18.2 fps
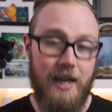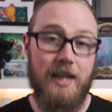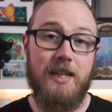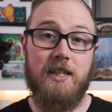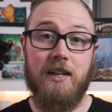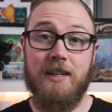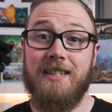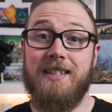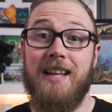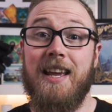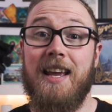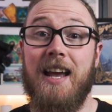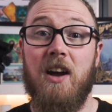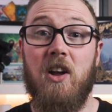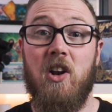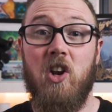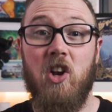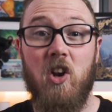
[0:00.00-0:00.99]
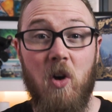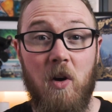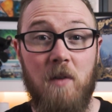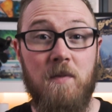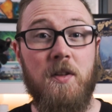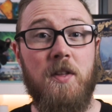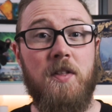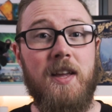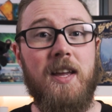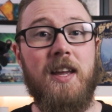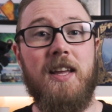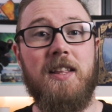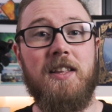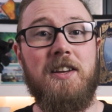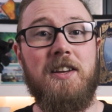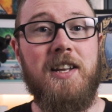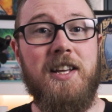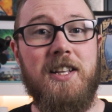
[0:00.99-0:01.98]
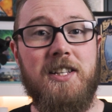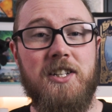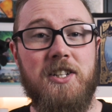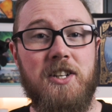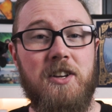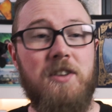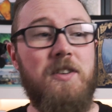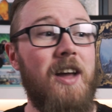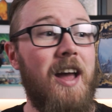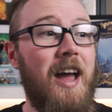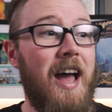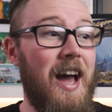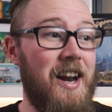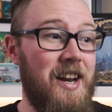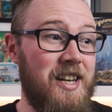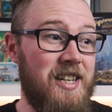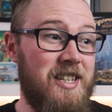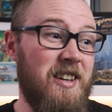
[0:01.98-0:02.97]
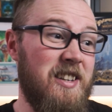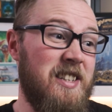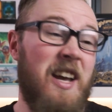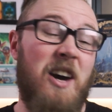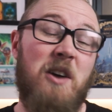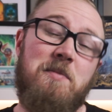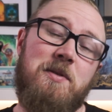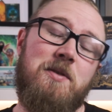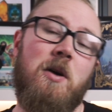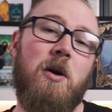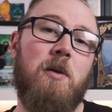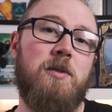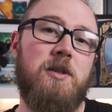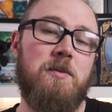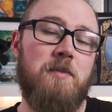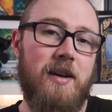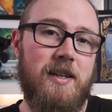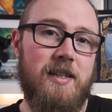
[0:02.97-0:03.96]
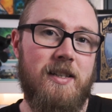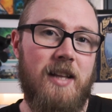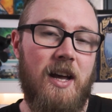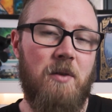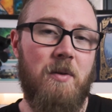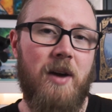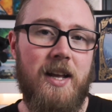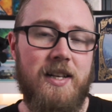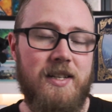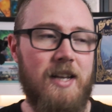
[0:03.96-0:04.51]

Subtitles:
It does take out a lot of the thinking need to do, and it does help you optimize in that way.